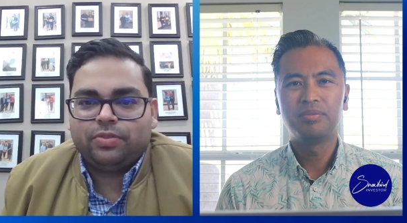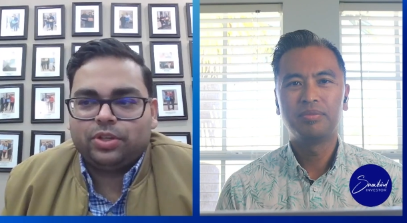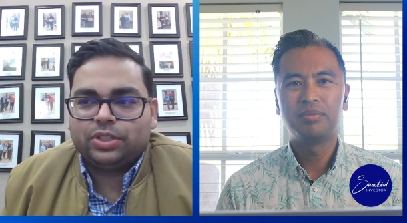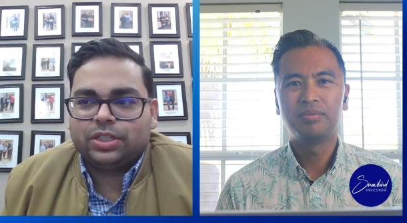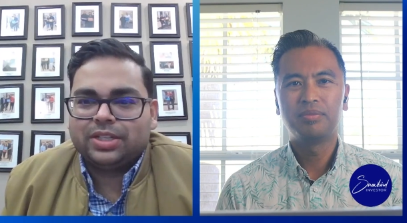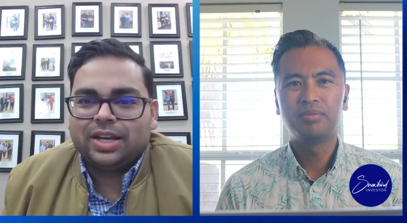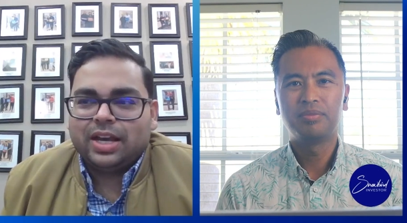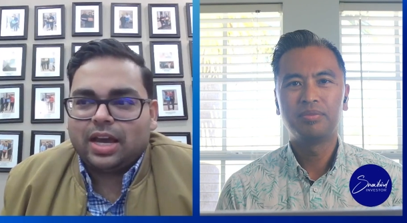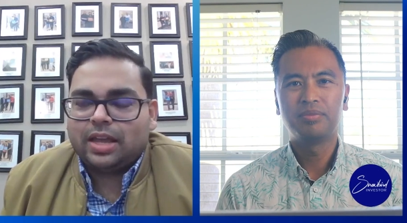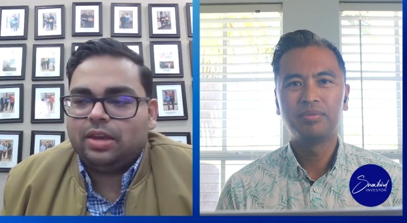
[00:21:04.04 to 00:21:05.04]
Speaker 1: and flourish. Cause
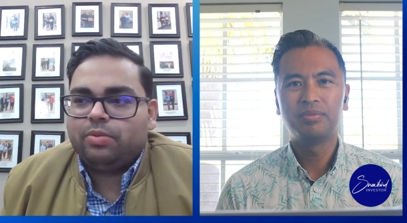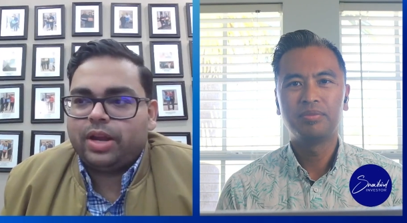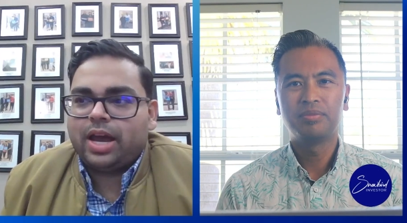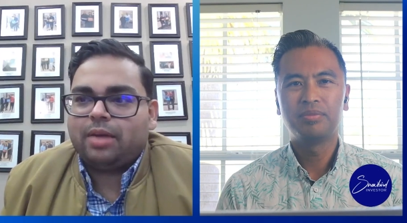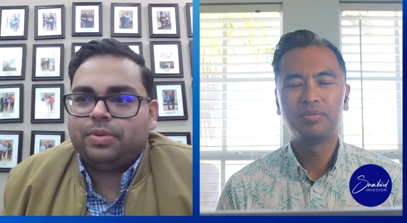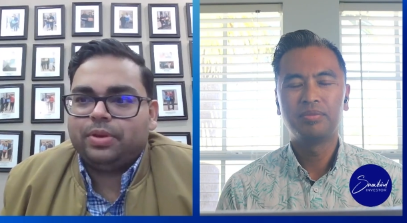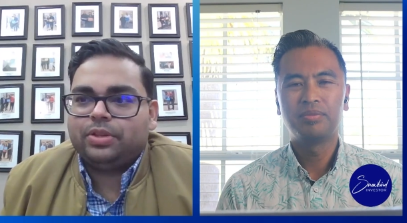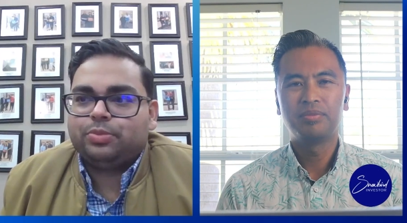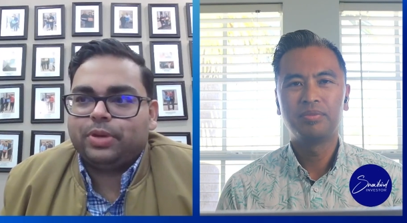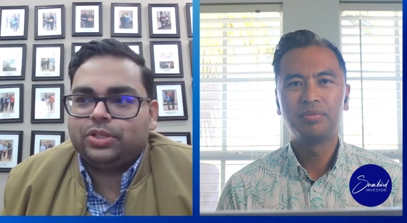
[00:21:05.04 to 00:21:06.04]
I think what happened,
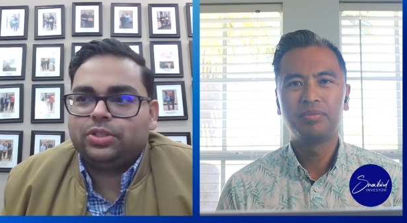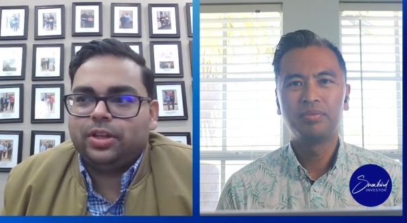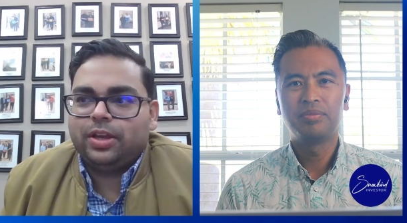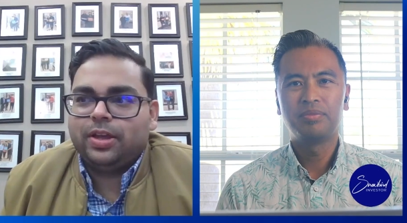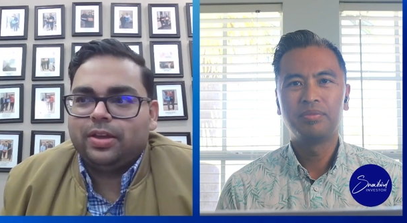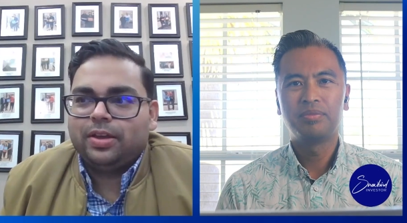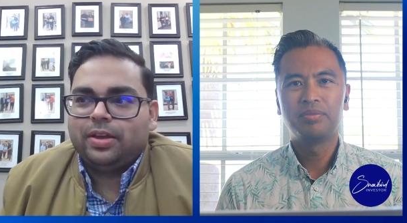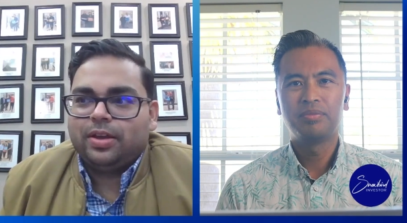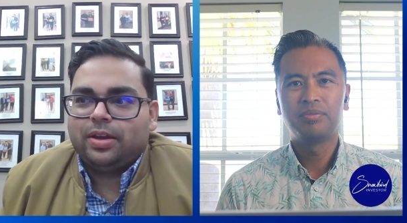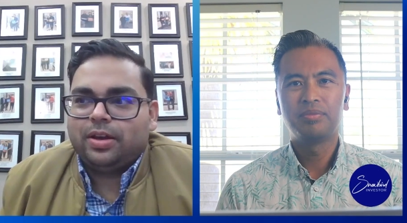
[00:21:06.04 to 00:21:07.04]
especially,
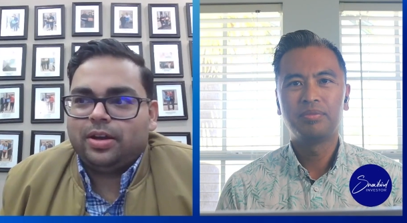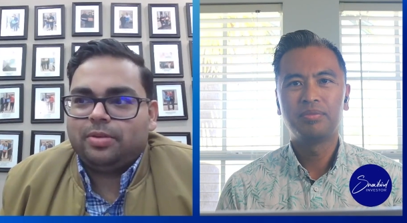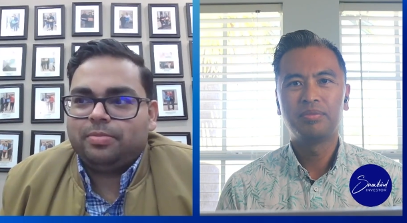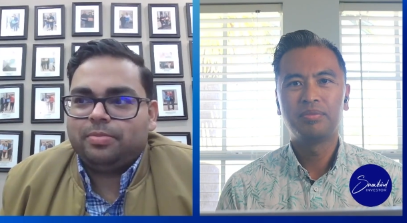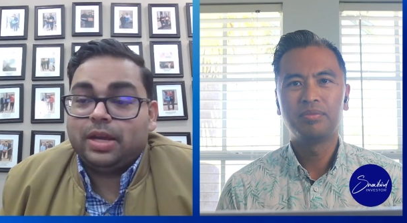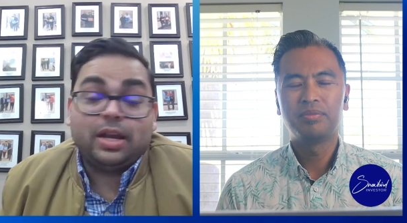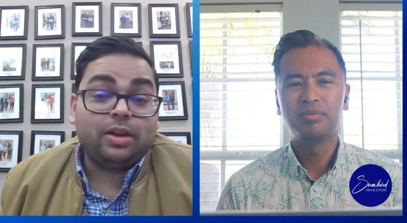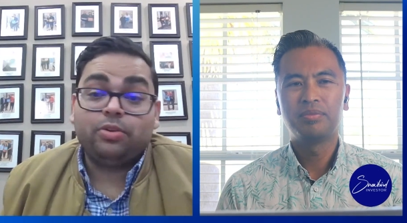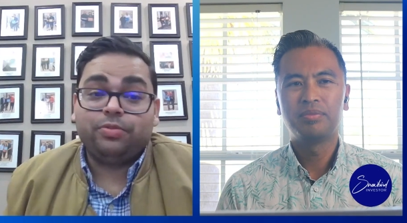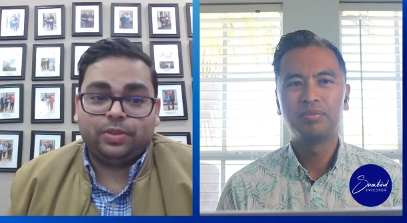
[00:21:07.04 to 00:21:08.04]
um, and
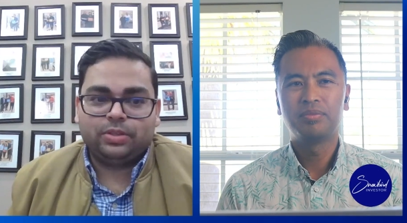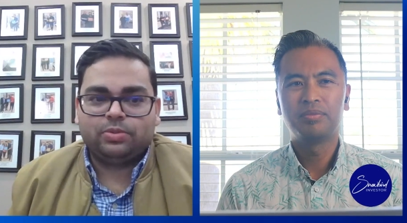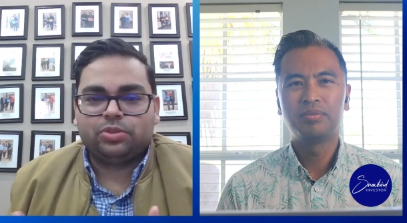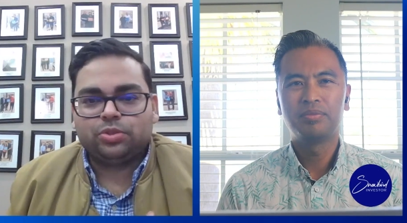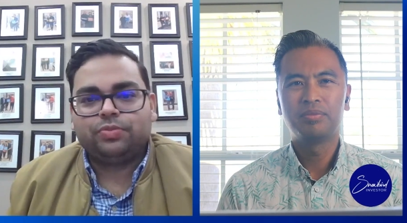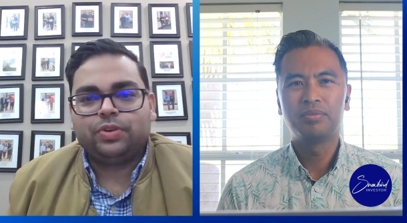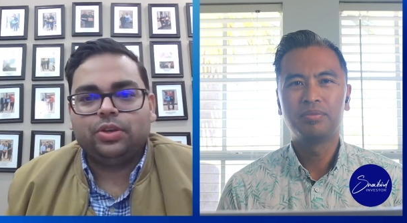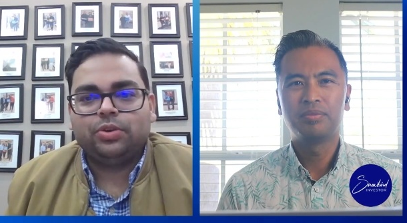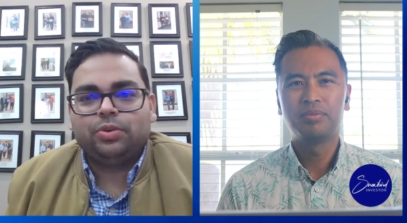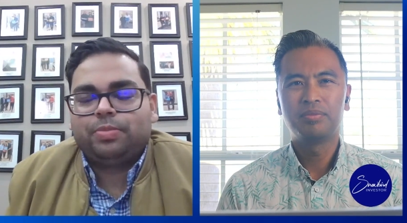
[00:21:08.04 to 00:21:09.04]
I don't know if this was true for
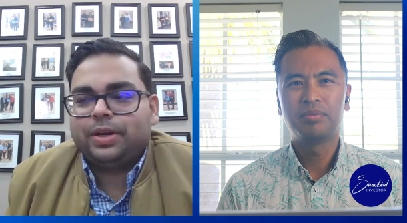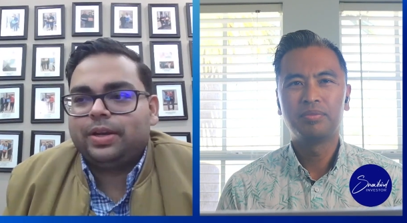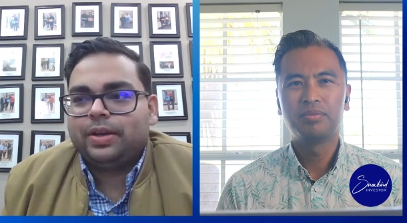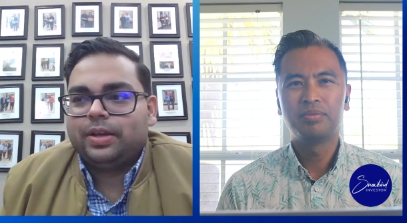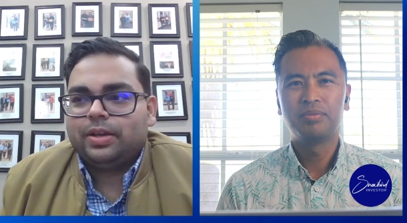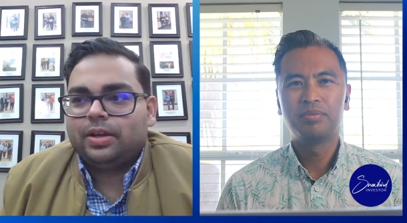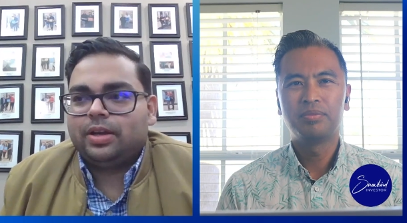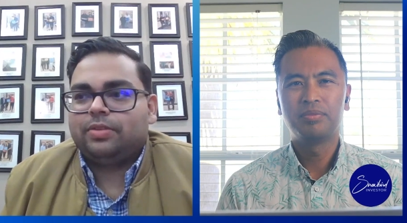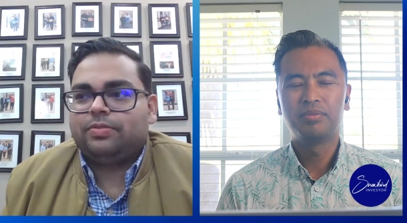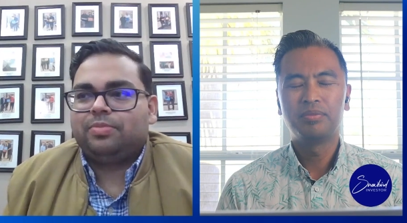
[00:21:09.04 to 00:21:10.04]
you, but,
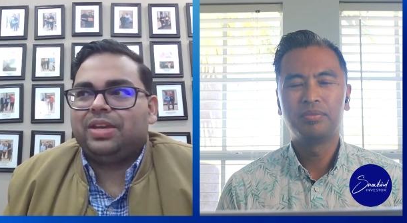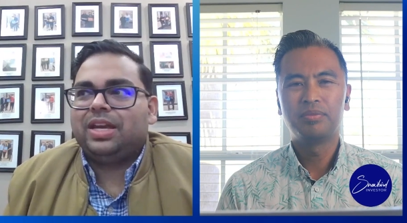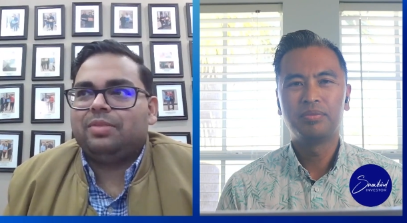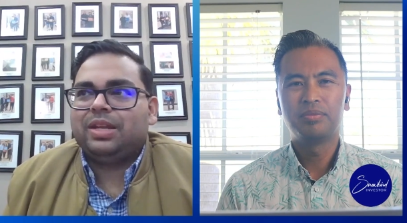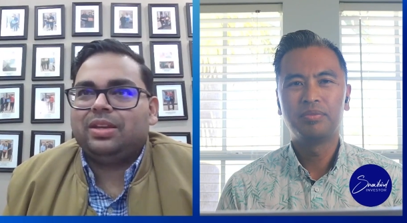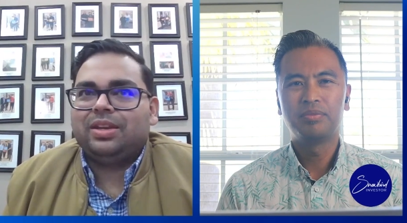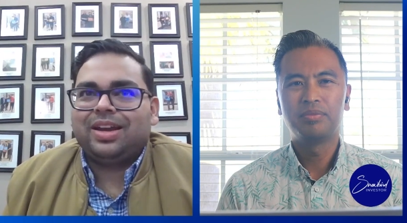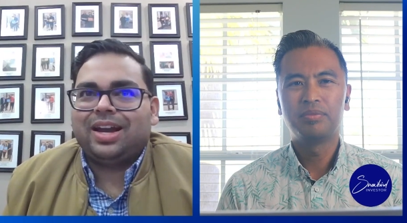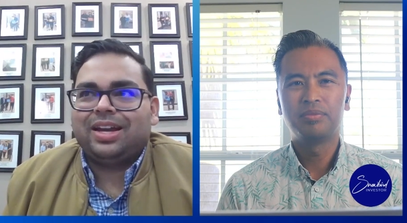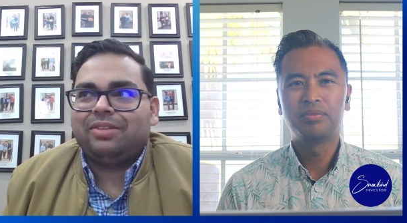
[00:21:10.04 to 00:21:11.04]
uh, for me, I mean,
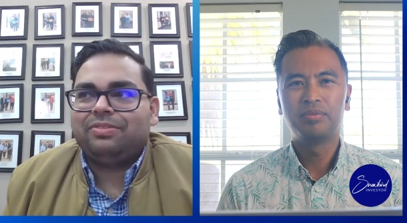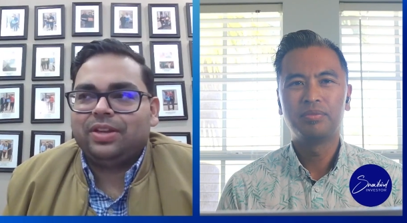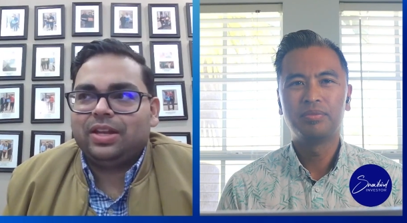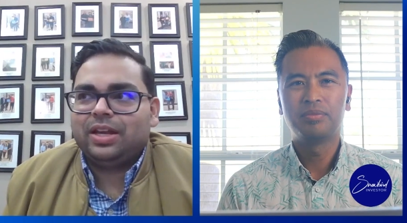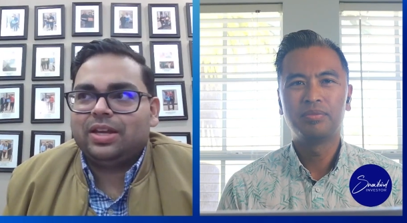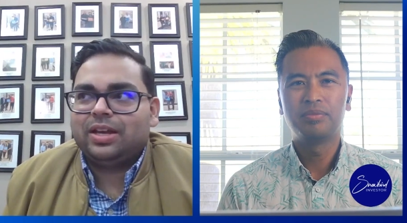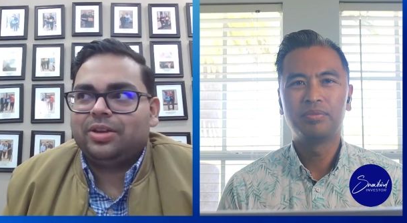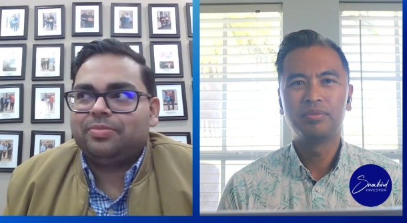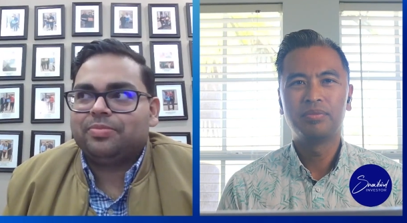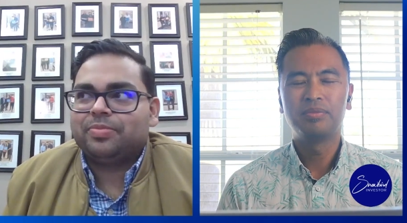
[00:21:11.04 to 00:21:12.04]
I, I feel like,
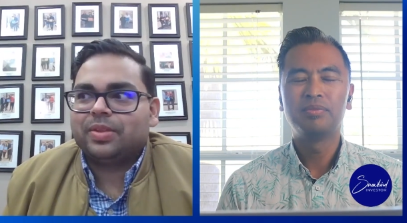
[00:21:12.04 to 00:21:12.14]
uh,